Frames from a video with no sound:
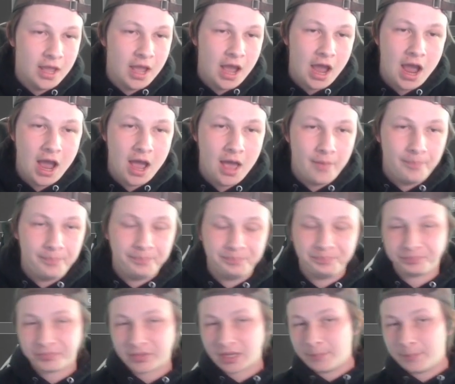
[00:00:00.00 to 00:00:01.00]
Um,
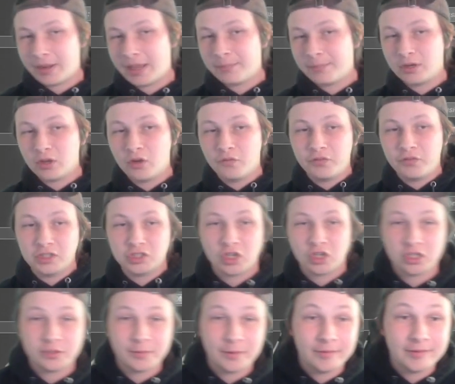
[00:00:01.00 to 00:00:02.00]
but I'm gonna go for a
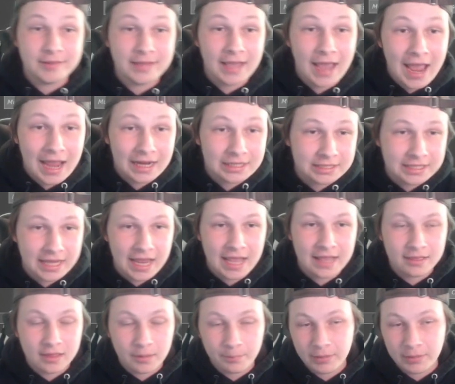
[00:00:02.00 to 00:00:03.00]
charge beam because he actually
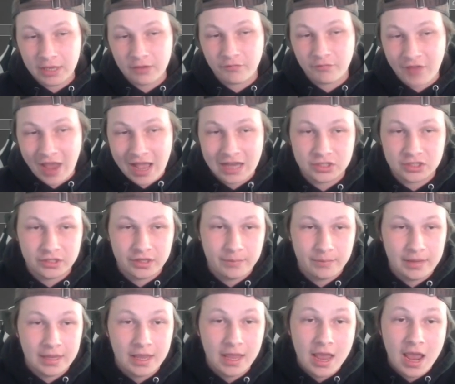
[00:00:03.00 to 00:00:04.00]
ends up being faster than
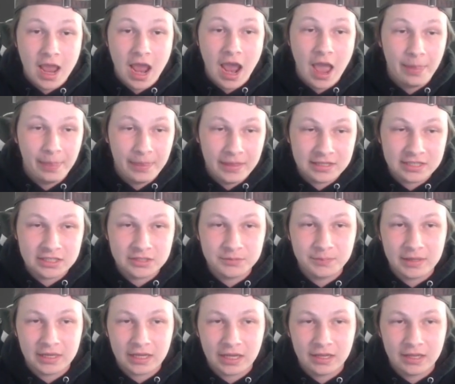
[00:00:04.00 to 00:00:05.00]
me, and this is
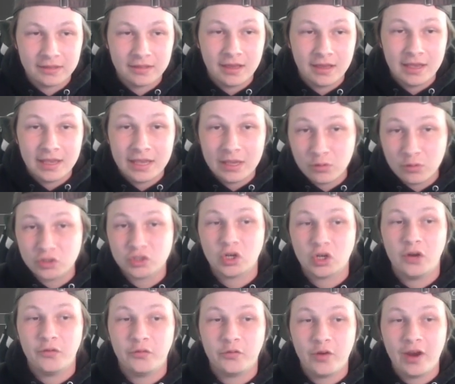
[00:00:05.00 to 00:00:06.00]
because he was
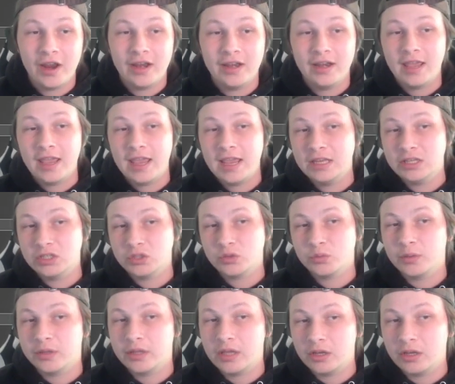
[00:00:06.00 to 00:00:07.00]
Scarf Gren. He just
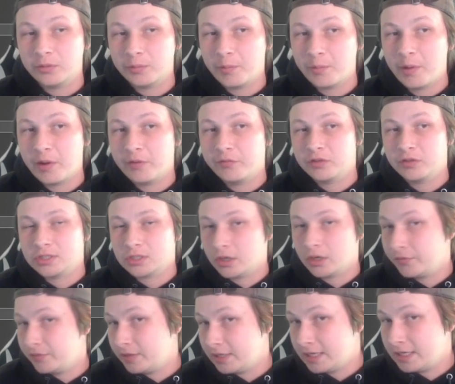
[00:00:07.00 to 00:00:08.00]
really underprepared for
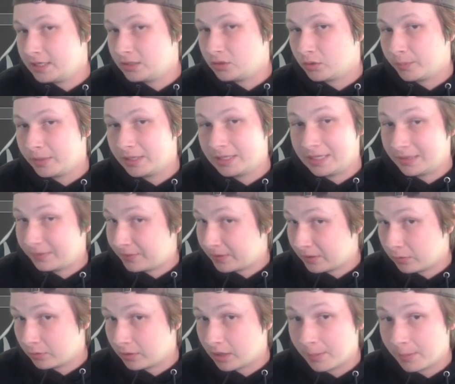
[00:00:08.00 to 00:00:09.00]
Scarf me. He told me he didn't think
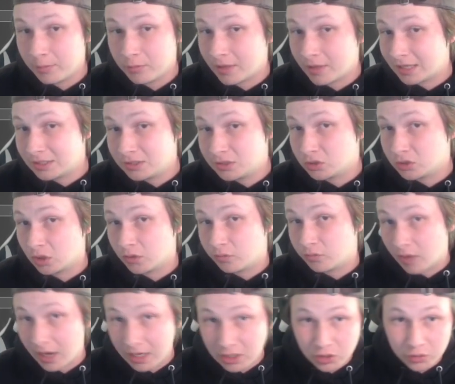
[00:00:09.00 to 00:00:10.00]
it would come. He was actually Scarf
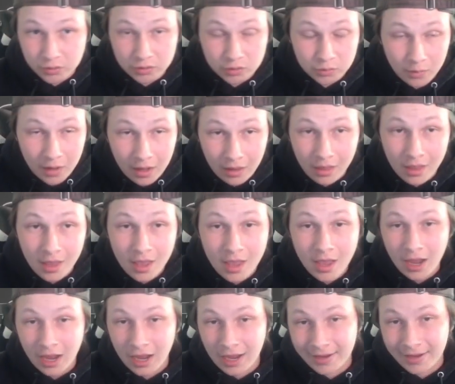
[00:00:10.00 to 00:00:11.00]
Raichu as well,
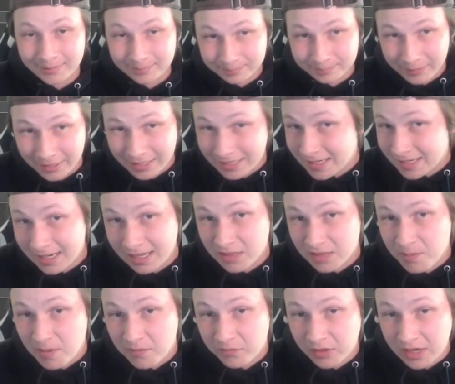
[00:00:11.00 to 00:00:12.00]
um, but he didn't
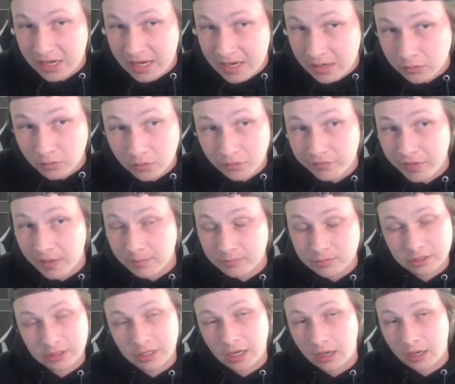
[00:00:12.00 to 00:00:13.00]
expect for either of them
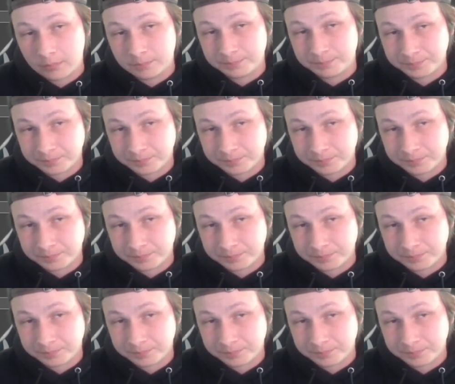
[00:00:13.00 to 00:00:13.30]
to come.